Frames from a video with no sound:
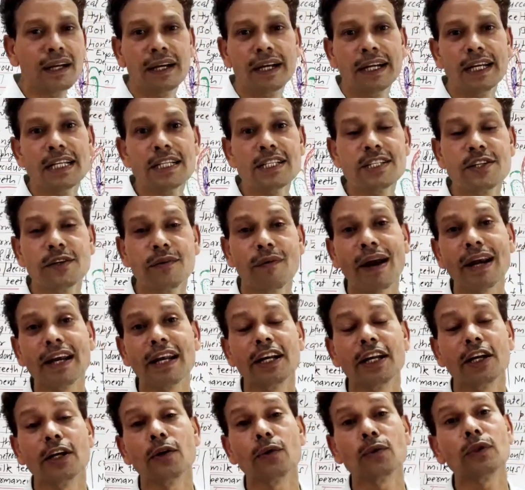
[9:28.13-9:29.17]
it is
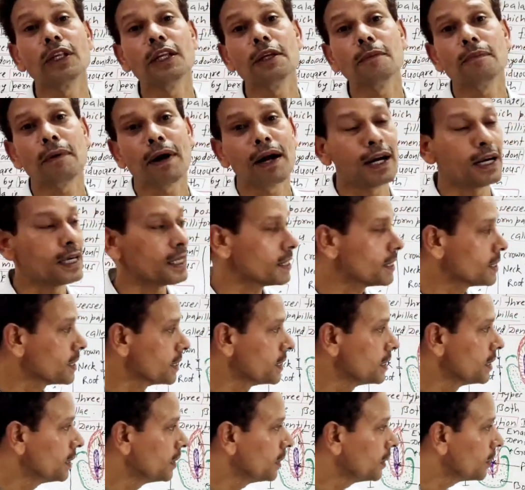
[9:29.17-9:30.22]
divided into three
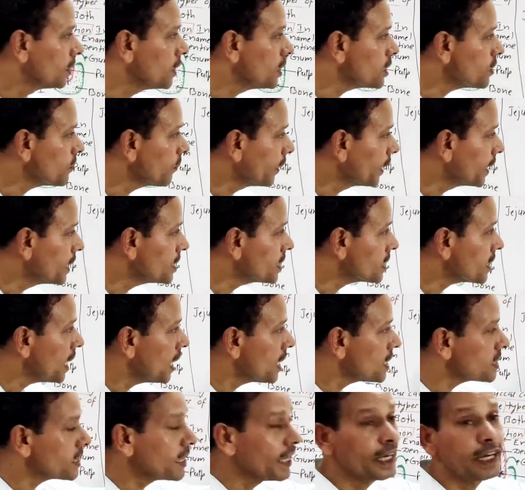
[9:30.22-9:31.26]
parts. This one is
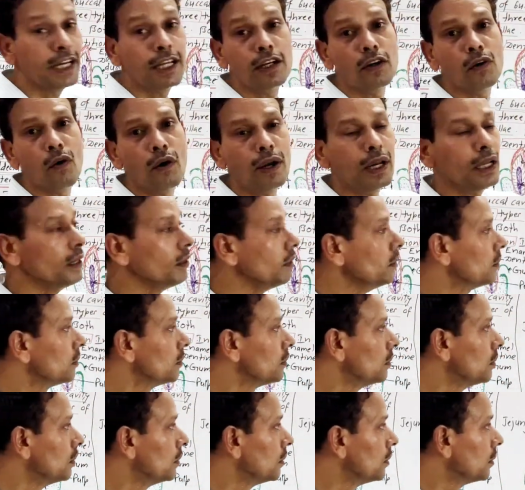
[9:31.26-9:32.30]
ascending colon,
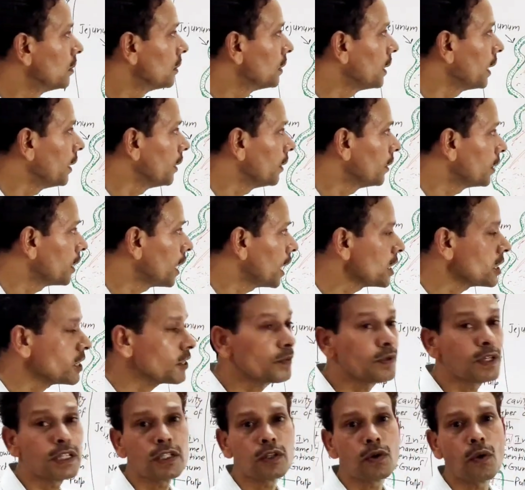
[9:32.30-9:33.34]
then
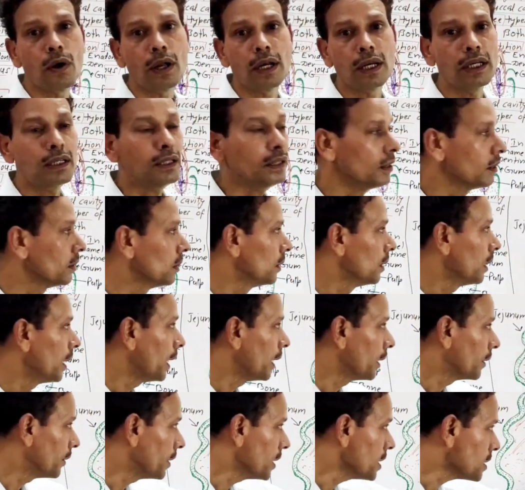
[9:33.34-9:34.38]
transverse colon,
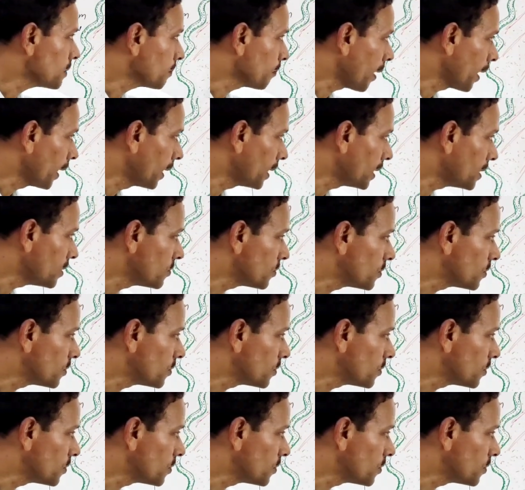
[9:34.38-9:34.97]
and this part